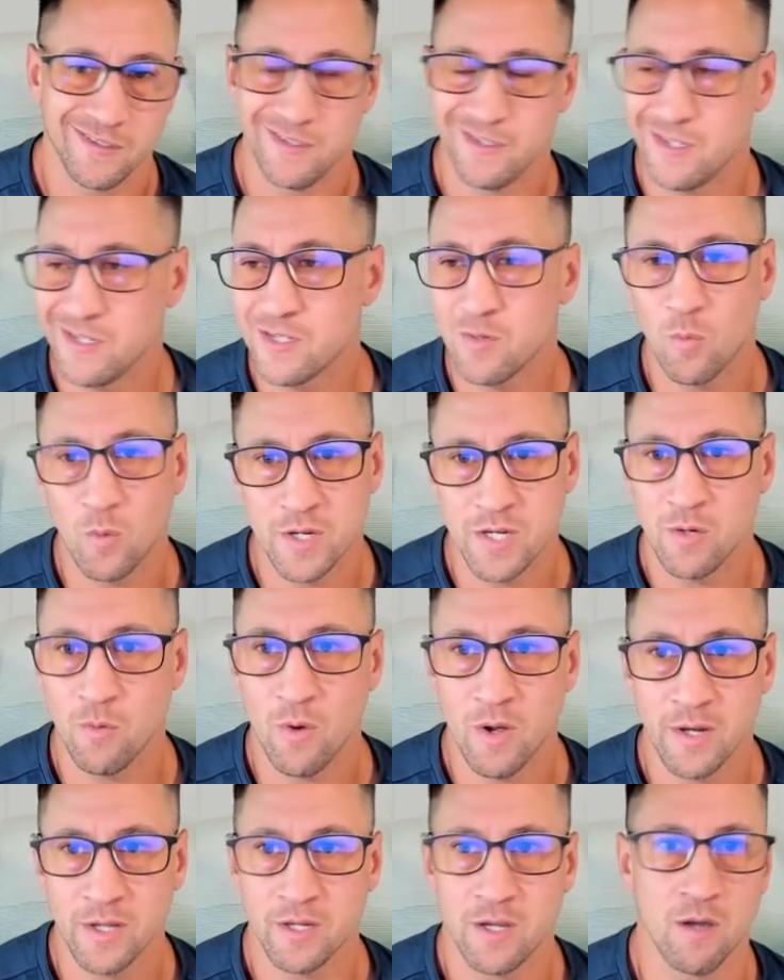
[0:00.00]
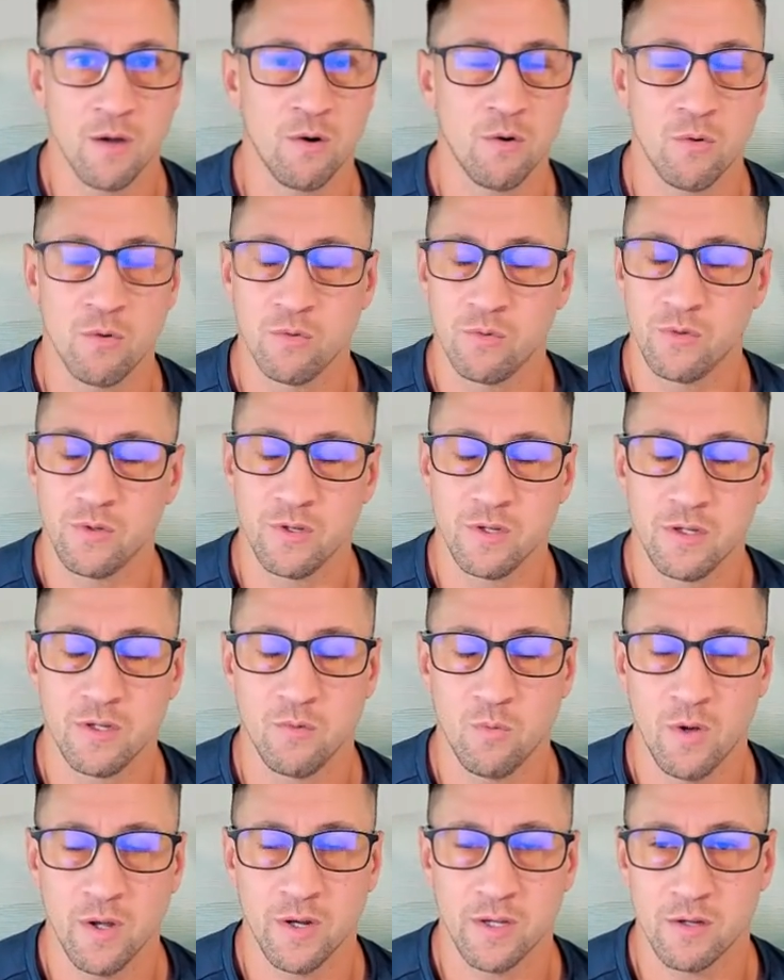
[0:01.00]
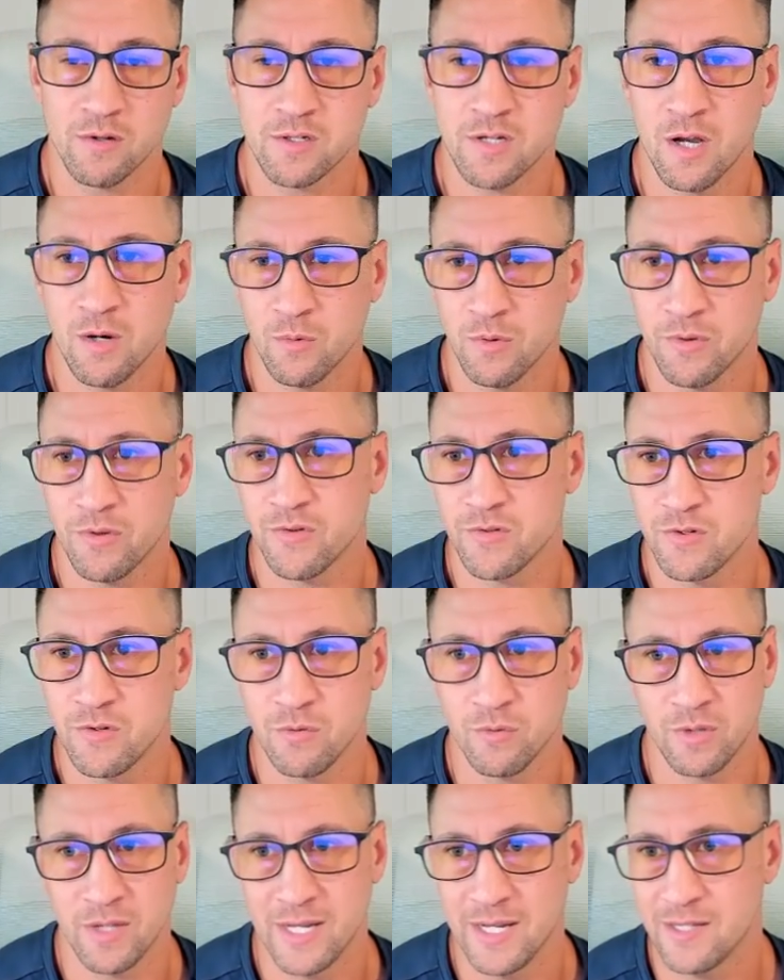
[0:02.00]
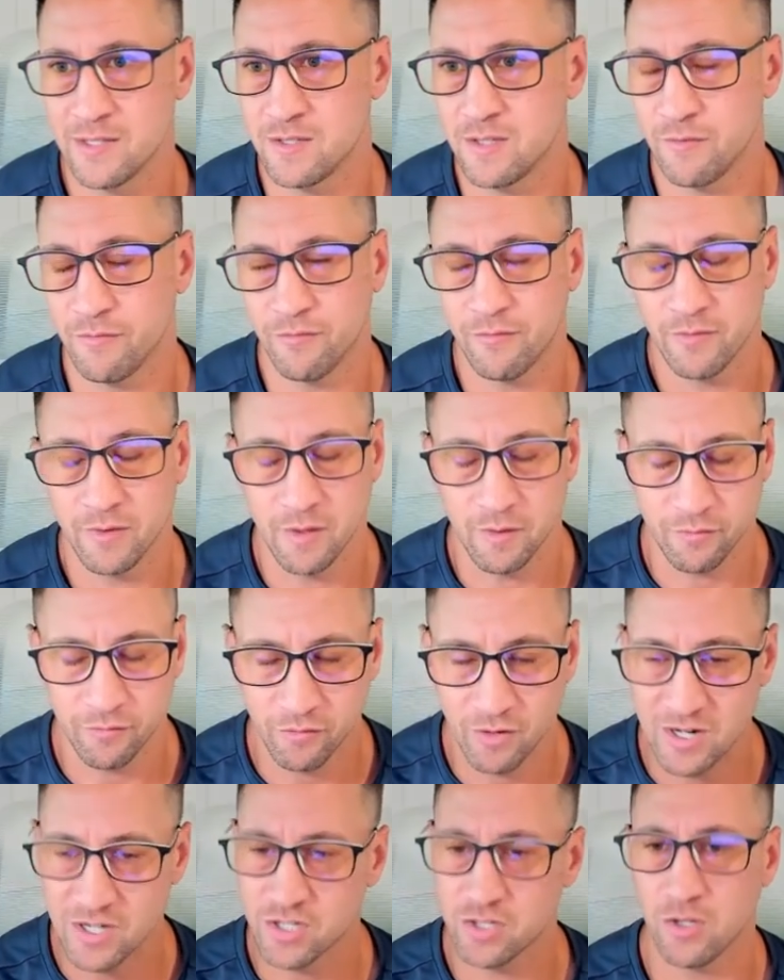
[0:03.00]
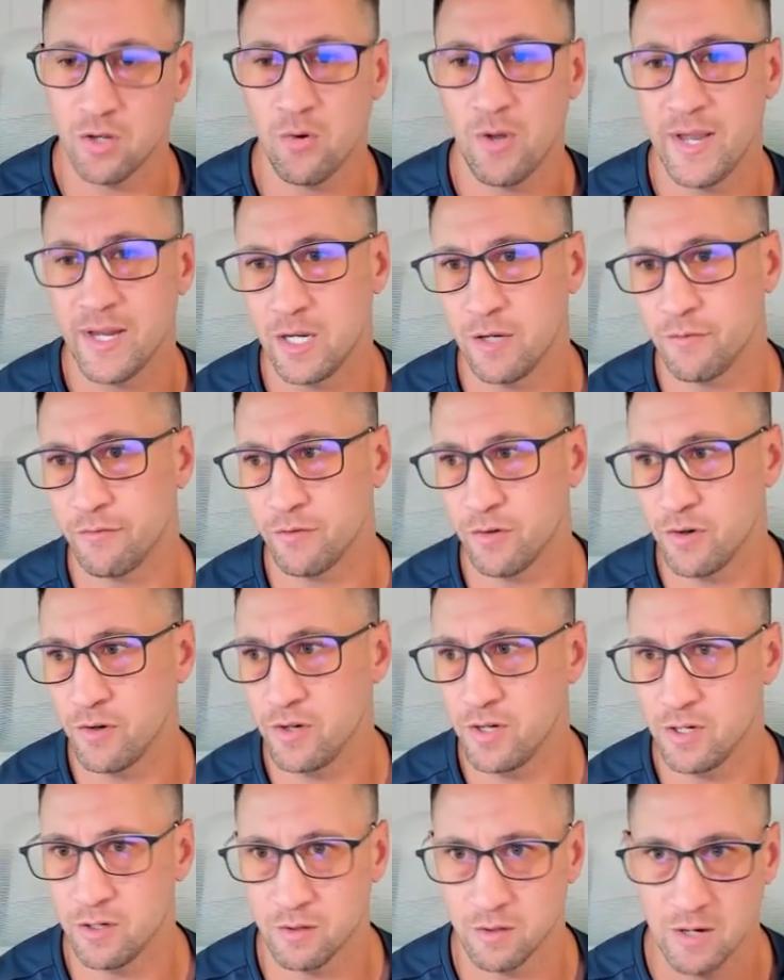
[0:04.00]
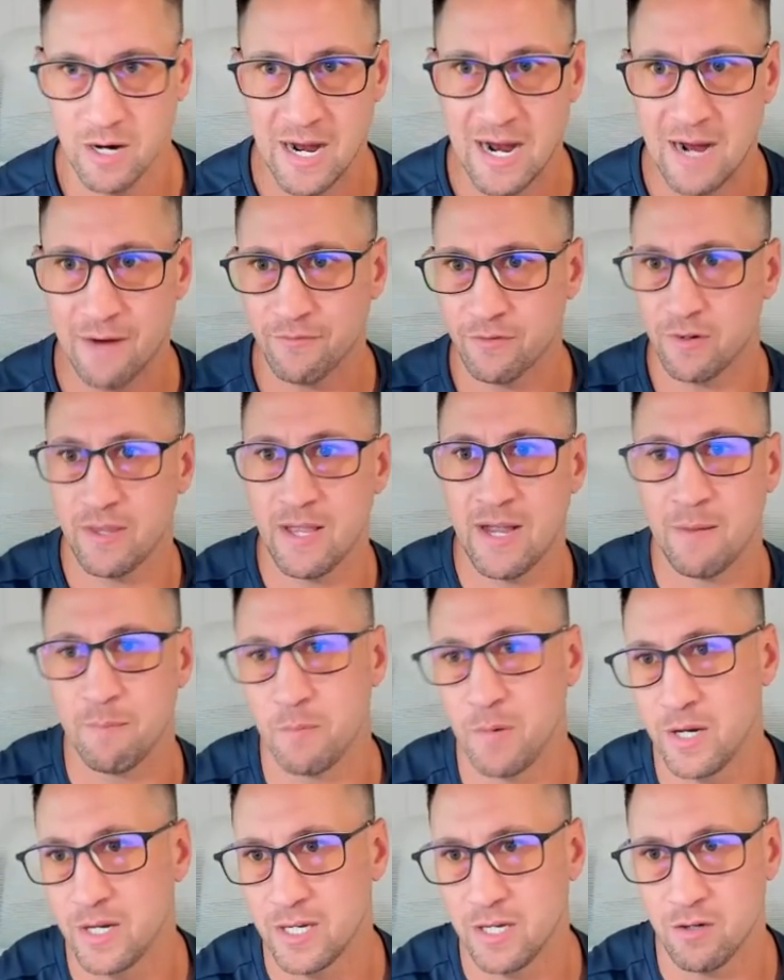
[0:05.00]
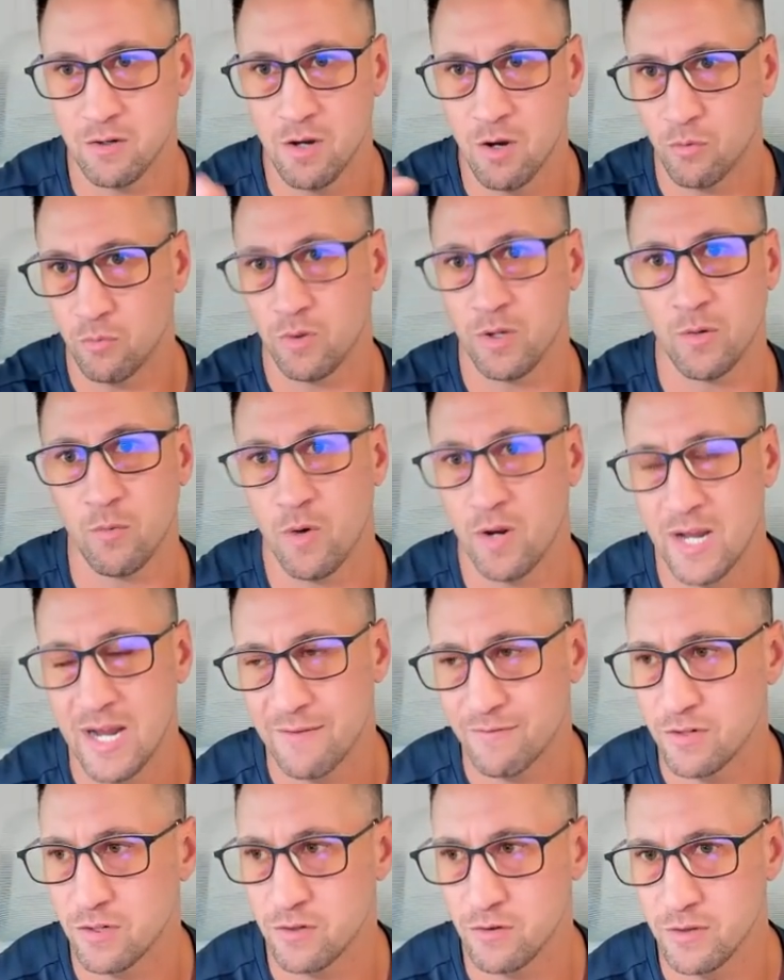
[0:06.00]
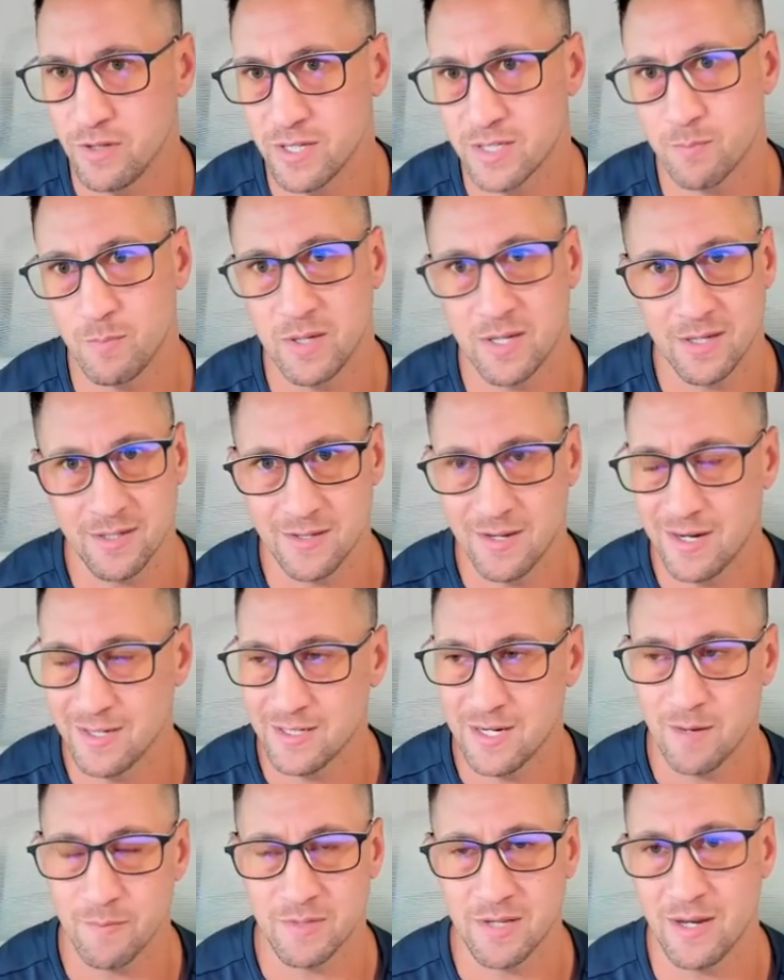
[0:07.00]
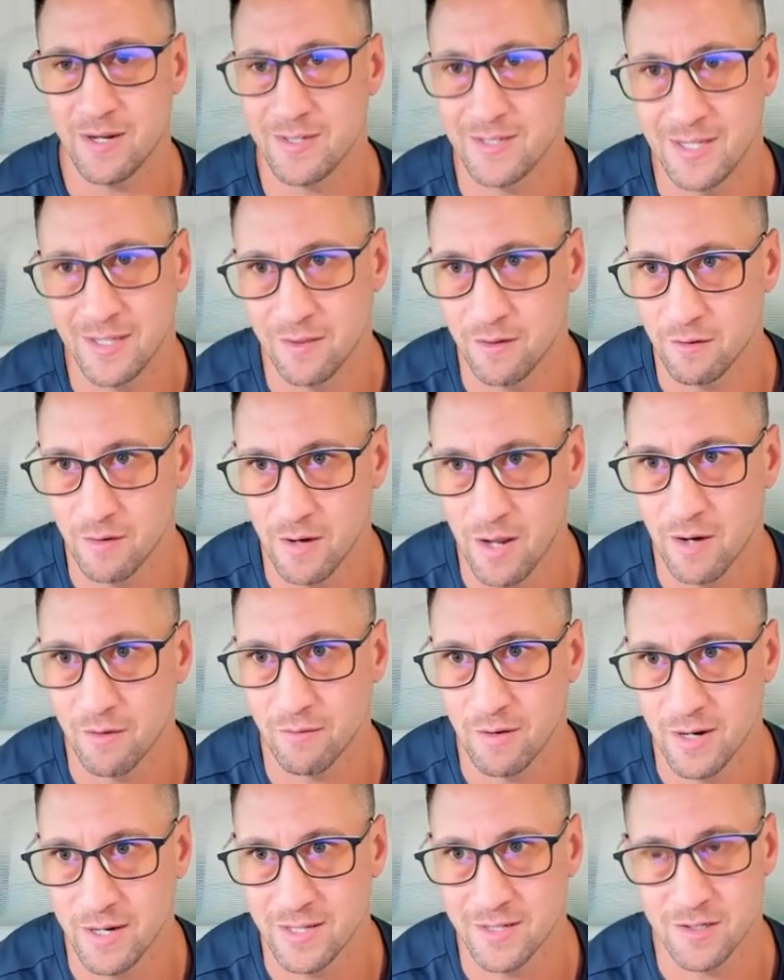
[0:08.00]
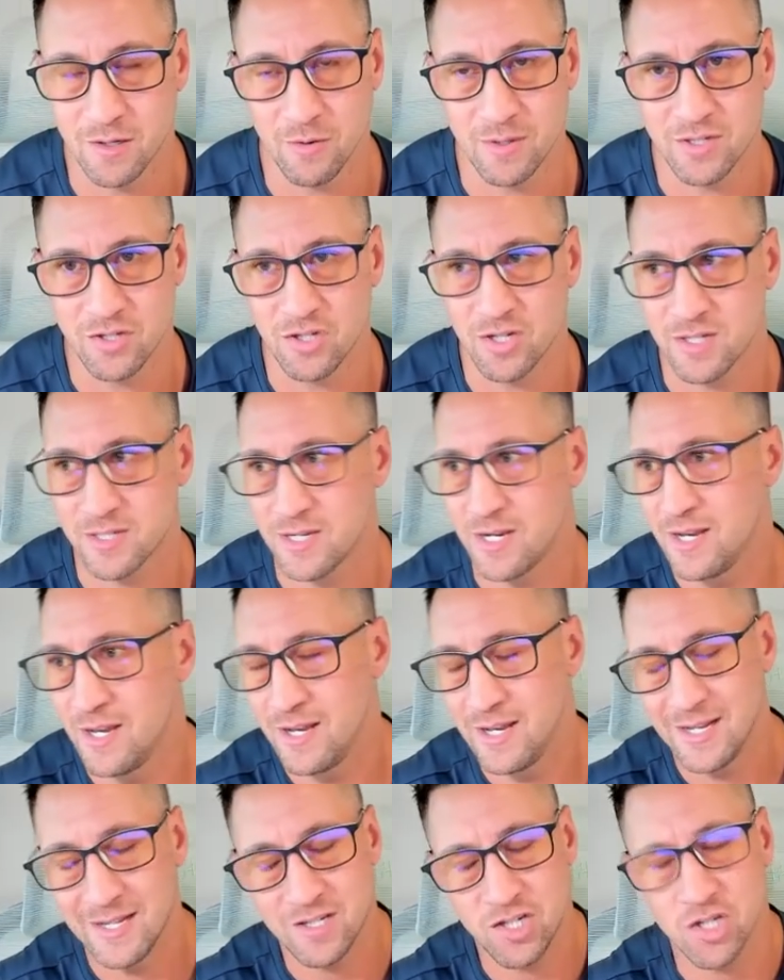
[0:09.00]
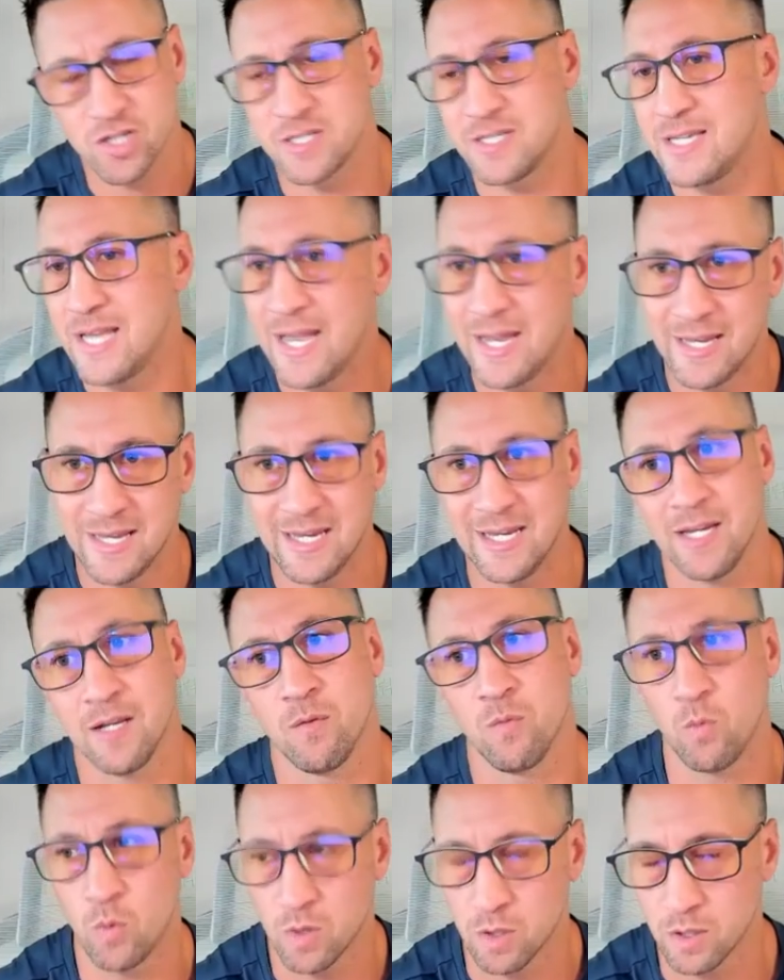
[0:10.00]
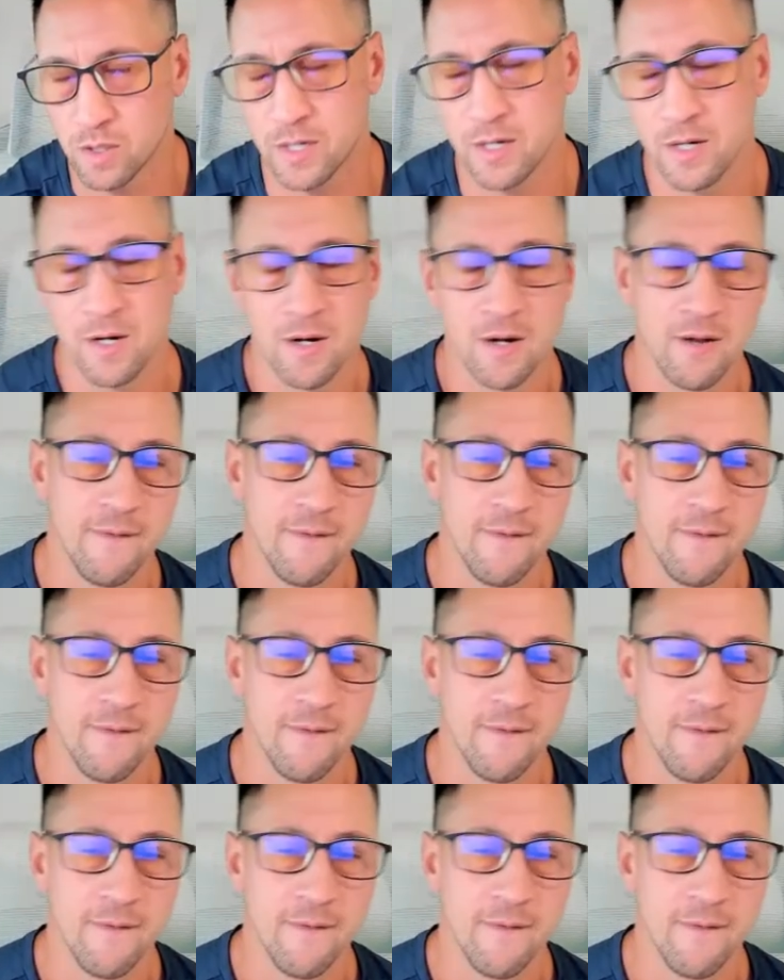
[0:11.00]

you want to go talk with those new leads, the fresh low hanging fruit. You're after that money. You don't really want to have to do this because 9 times out of 10 they're not ready. So it's just dead in work.